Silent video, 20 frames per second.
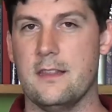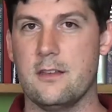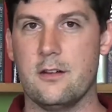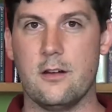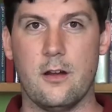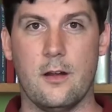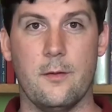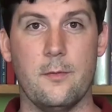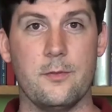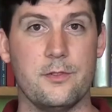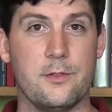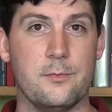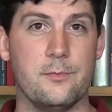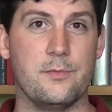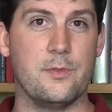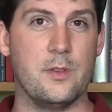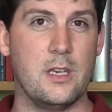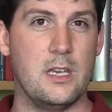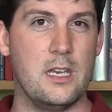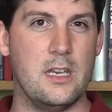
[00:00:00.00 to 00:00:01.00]
There are
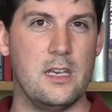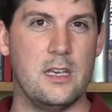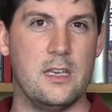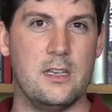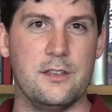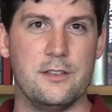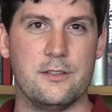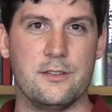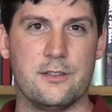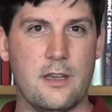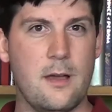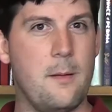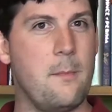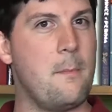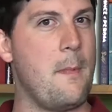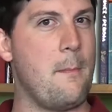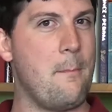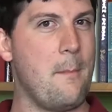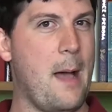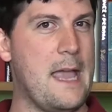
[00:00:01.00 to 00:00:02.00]

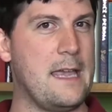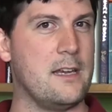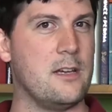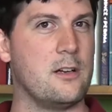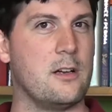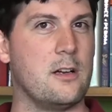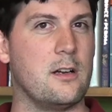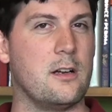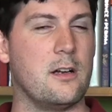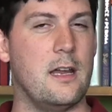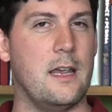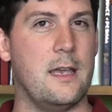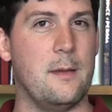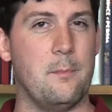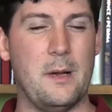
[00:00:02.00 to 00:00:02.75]
some minor